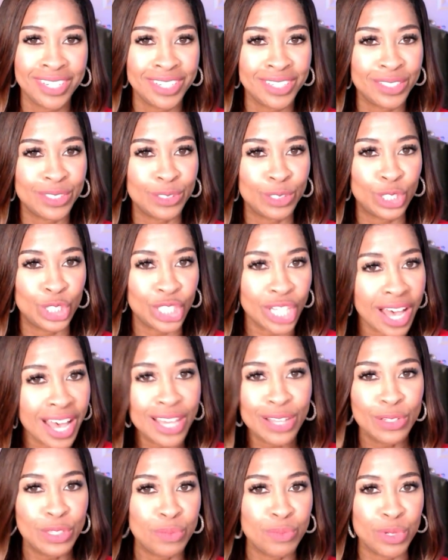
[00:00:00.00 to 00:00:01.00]
Your
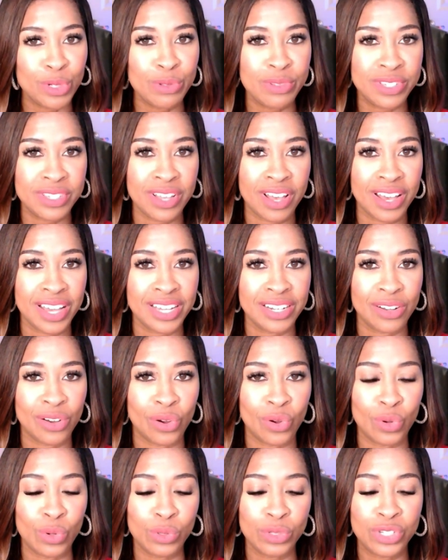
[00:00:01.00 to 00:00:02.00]
child's moon sign
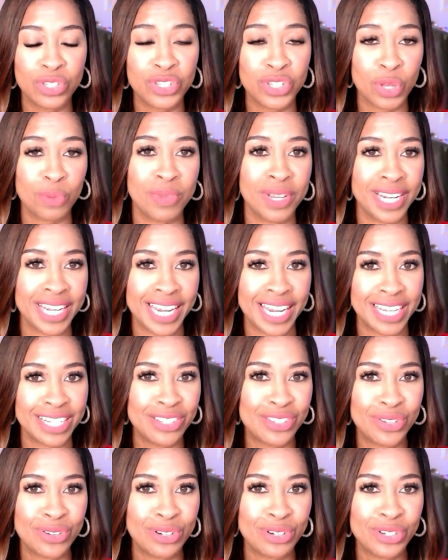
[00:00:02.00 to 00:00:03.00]
holds so many
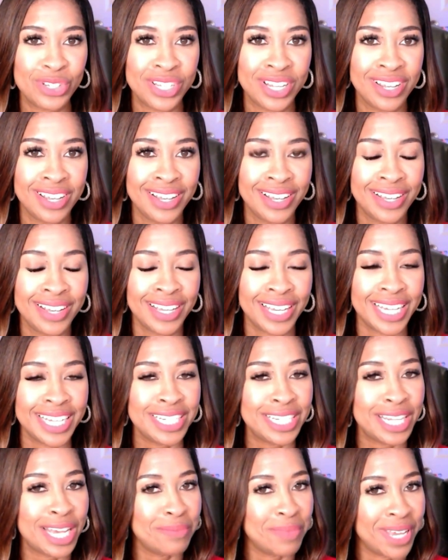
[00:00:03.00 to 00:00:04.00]
answers,
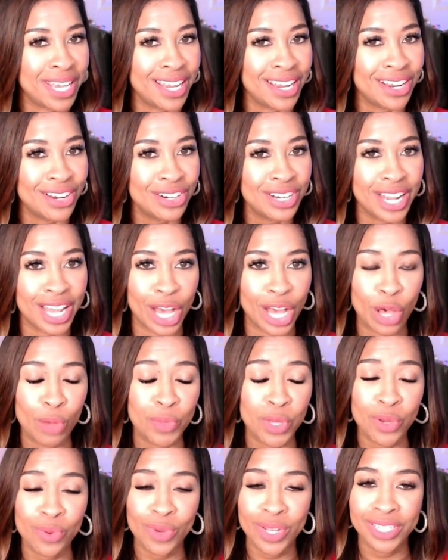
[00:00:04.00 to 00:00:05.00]
and I'm here to help
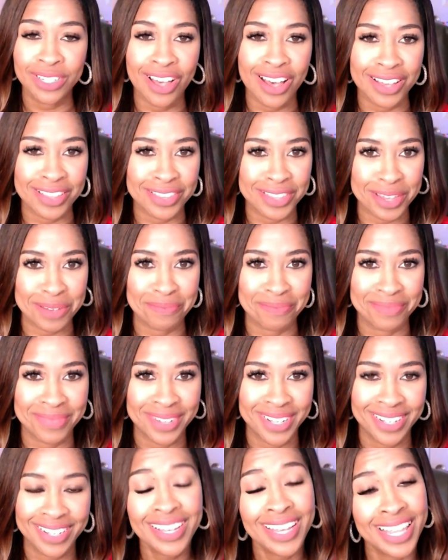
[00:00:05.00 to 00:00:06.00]
you unlock them.
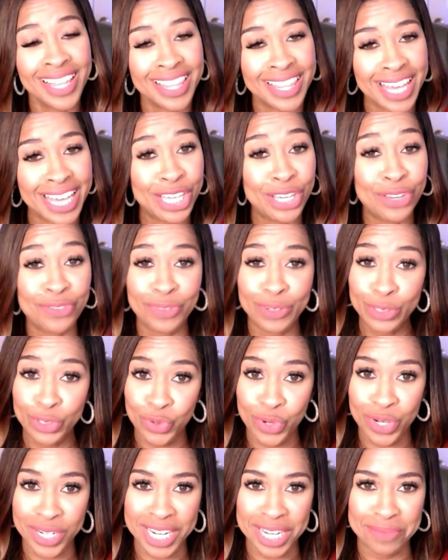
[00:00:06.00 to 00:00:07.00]
Thank you for
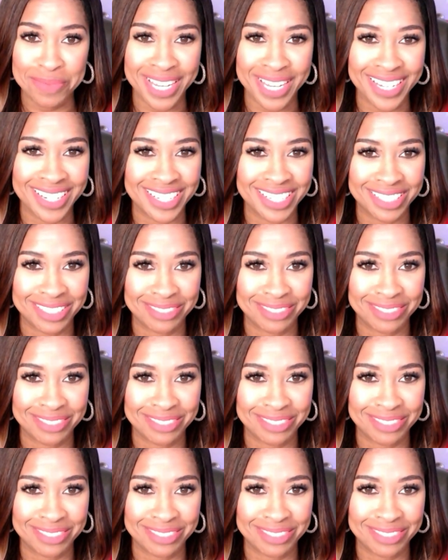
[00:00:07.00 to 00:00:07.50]
joining me.